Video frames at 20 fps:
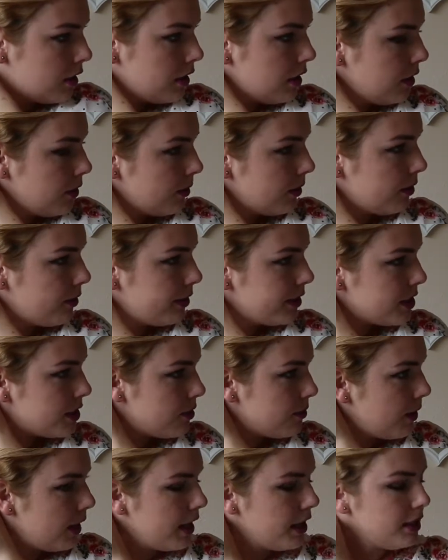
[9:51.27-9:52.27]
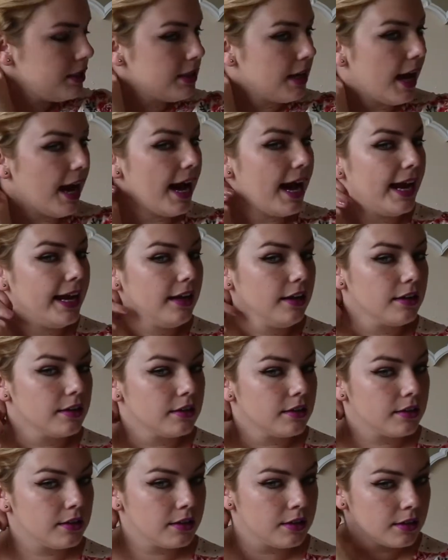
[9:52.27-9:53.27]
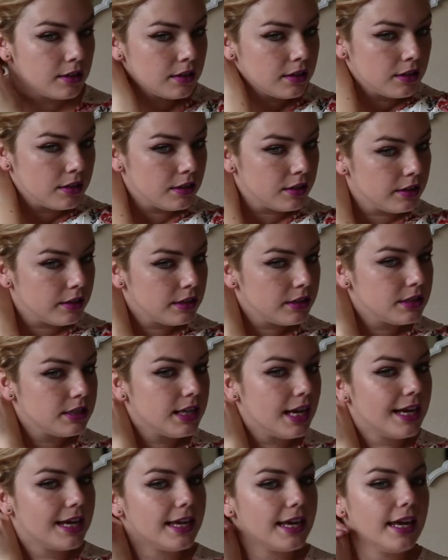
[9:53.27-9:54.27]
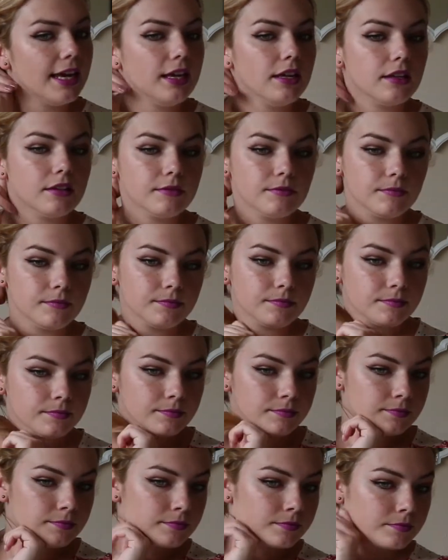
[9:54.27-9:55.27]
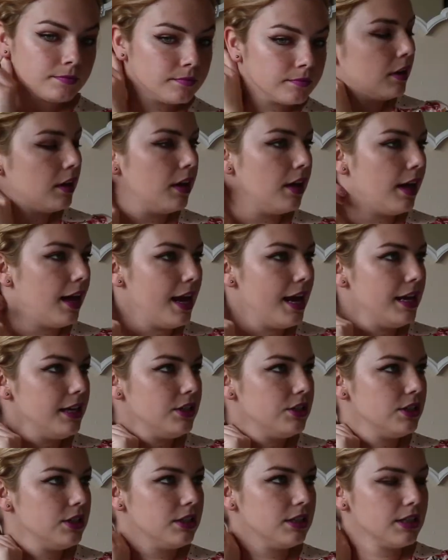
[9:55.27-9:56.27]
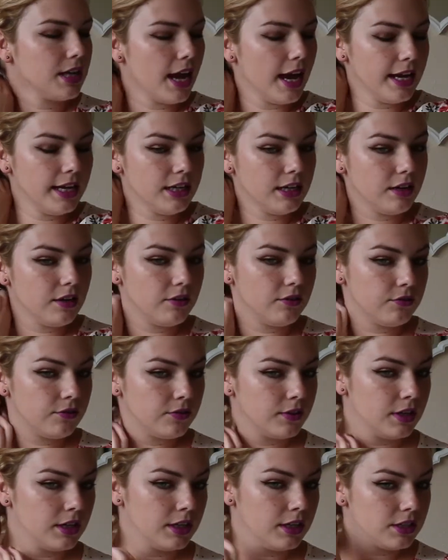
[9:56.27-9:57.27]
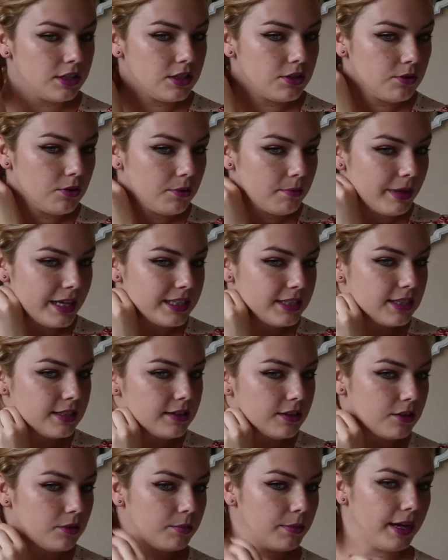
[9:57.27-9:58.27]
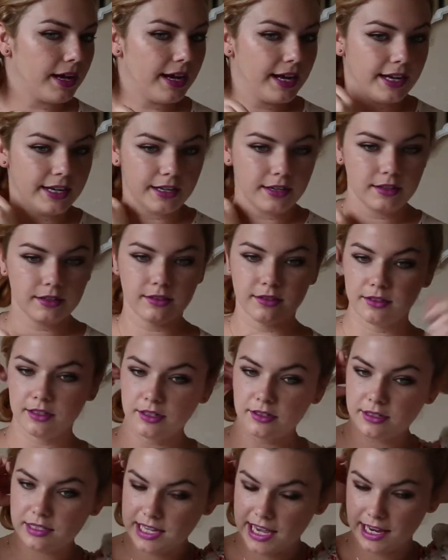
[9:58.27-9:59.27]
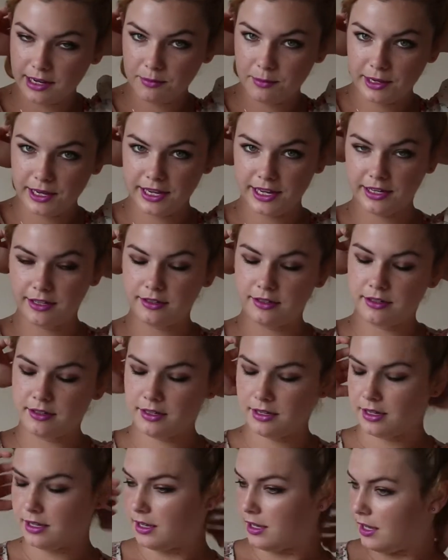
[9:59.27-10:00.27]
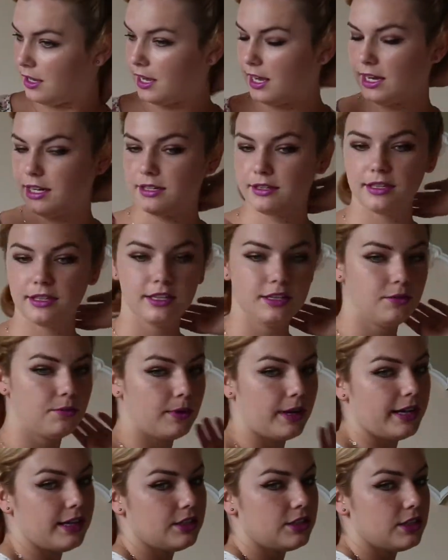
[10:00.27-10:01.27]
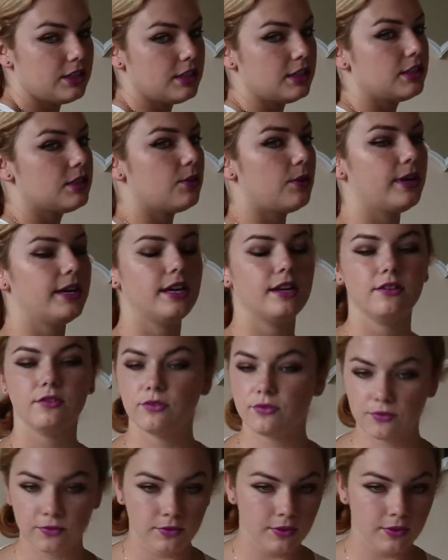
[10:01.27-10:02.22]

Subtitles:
you're going to untie, take it, and just kind of do a messy little bun, little side bun, anything you want, just to sort of